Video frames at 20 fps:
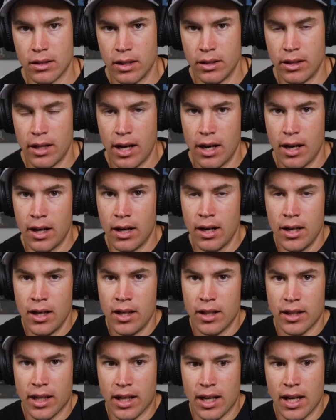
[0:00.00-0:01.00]
done there.
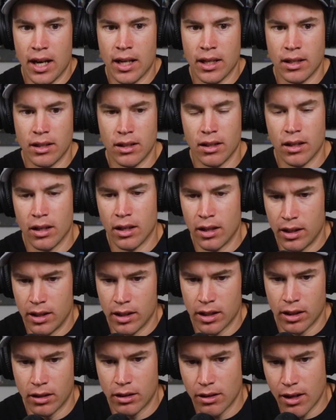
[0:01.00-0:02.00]
They got
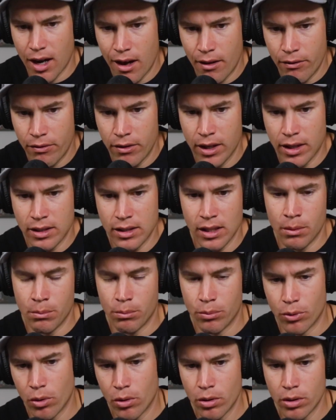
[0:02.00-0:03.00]
graphics,
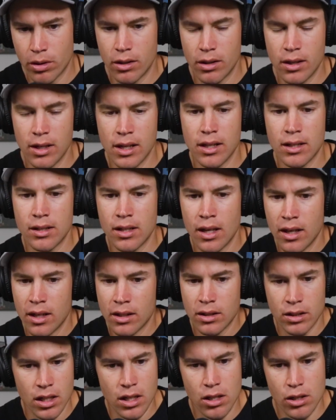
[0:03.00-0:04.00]
embroideries,
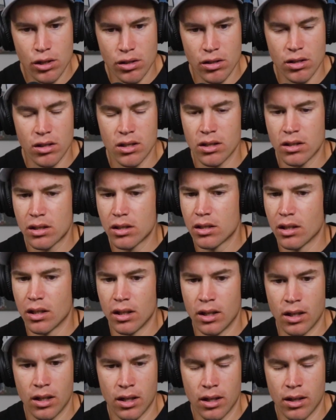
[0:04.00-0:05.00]

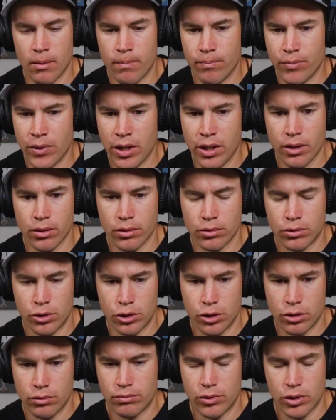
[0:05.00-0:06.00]
t-shirts,
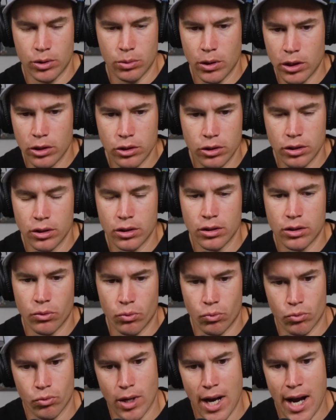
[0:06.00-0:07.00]
sweatshirts,
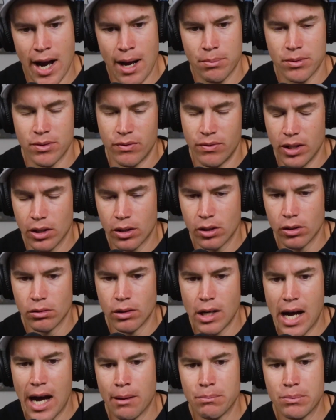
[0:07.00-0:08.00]
wraps, vehicle
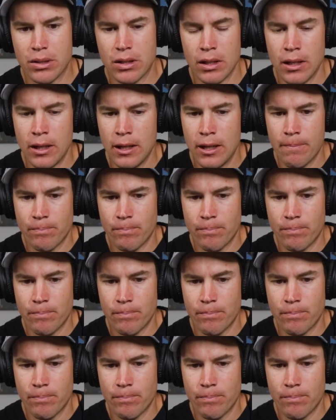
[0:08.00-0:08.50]
wraps.